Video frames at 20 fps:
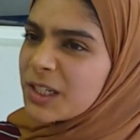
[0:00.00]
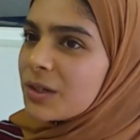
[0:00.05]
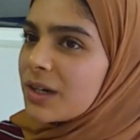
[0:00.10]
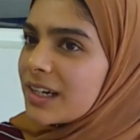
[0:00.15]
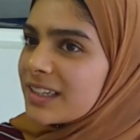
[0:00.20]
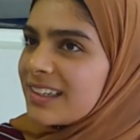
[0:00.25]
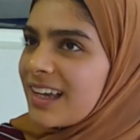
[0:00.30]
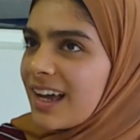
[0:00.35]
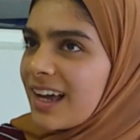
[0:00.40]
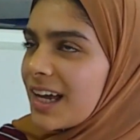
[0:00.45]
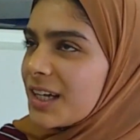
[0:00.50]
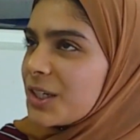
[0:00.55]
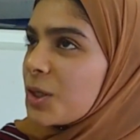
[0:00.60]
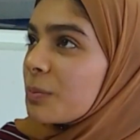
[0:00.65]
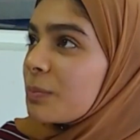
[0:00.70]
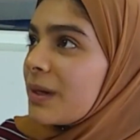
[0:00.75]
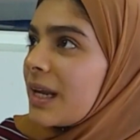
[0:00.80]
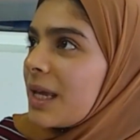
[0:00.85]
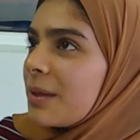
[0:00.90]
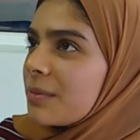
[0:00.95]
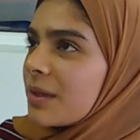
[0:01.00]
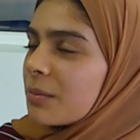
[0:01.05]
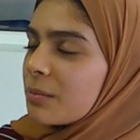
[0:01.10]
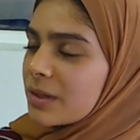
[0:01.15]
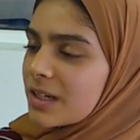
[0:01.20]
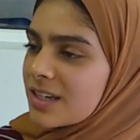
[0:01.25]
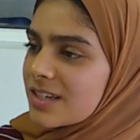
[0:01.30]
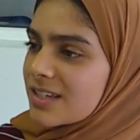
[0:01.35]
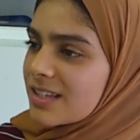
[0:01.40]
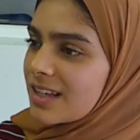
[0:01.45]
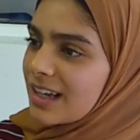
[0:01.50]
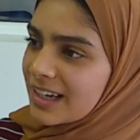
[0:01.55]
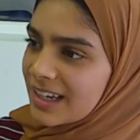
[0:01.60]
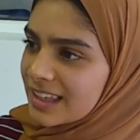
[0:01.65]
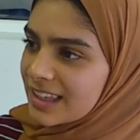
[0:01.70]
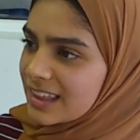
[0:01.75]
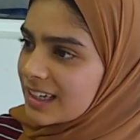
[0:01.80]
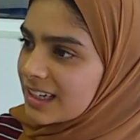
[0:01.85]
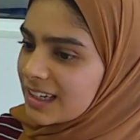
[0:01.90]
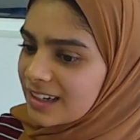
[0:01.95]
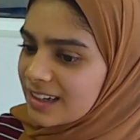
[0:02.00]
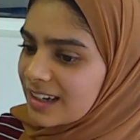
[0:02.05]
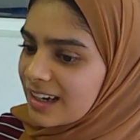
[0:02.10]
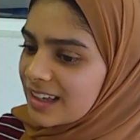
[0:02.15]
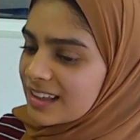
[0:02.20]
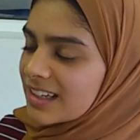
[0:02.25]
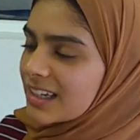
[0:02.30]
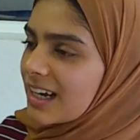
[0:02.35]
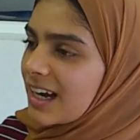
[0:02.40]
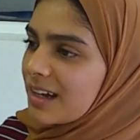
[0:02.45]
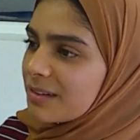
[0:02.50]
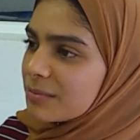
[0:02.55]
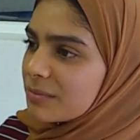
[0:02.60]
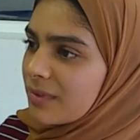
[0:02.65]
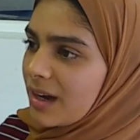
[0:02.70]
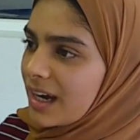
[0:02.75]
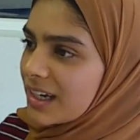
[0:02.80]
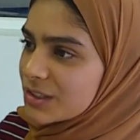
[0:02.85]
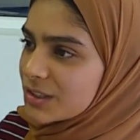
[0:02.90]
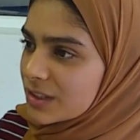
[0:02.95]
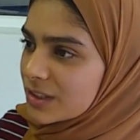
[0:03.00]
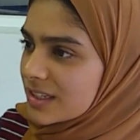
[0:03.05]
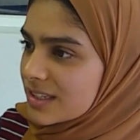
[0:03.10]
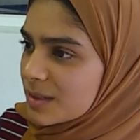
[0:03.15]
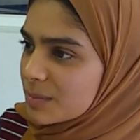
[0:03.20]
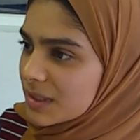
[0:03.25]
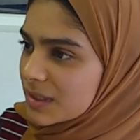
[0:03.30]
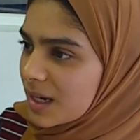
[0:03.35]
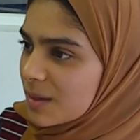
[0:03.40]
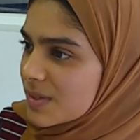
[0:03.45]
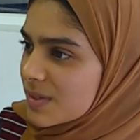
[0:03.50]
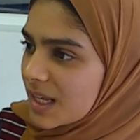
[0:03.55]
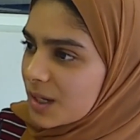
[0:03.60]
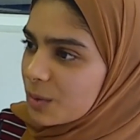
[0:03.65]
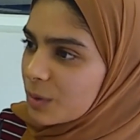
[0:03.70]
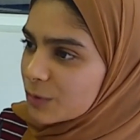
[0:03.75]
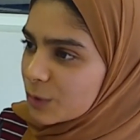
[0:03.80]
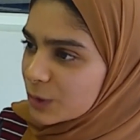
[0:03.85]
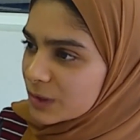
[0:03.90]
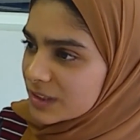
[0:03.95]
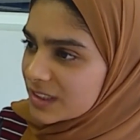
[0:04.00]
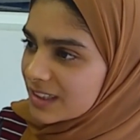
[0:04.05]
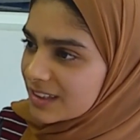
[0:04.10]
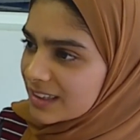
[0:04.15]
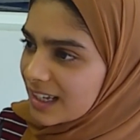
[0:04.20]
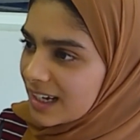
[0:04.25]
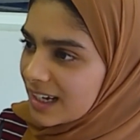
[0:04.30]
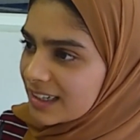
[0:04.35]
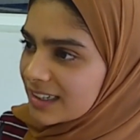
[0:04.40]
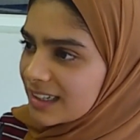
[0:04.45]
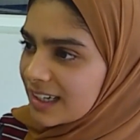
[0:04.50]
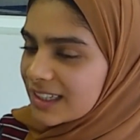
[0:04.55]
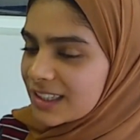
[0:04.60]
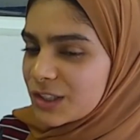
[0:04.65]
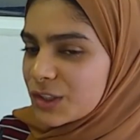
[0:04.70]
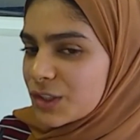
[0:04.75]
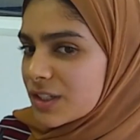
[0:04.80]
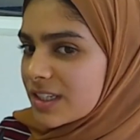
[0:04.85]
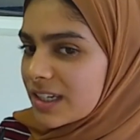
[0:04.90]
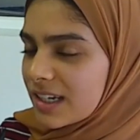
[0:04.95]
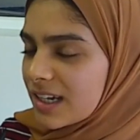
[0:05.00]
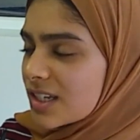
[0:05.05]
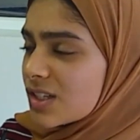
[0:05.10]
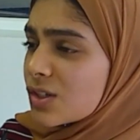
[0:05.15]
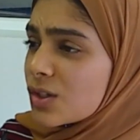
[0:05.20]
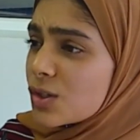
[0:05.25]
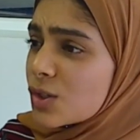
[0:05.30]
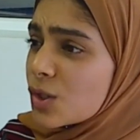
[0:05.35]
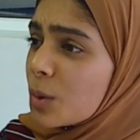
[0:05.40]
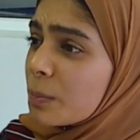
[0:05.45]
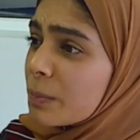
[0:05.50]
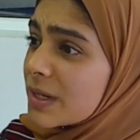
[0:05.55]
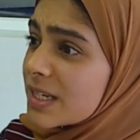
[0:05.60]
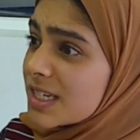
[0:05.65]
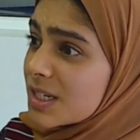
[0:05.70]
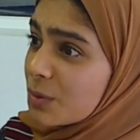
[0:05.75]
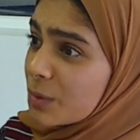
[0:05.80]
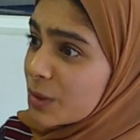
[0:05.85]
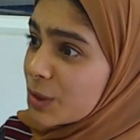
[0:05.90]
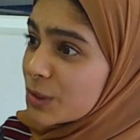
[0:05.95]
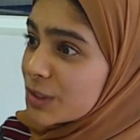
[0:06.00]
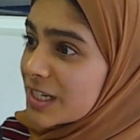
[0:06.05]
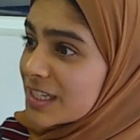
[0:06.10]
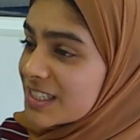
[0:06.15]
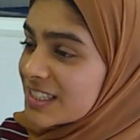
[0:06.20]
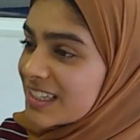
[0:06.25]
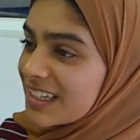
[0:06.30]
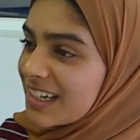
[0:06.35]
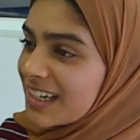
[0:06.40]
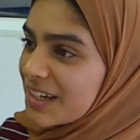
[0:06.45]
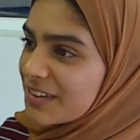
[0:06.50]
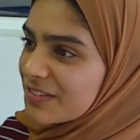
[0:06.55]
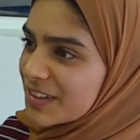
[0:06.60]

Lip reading: I don't blame them because, like, I think I do that sometimes. Like, we've all done that. Like you just say, because you're so busy with your day-to-day life that you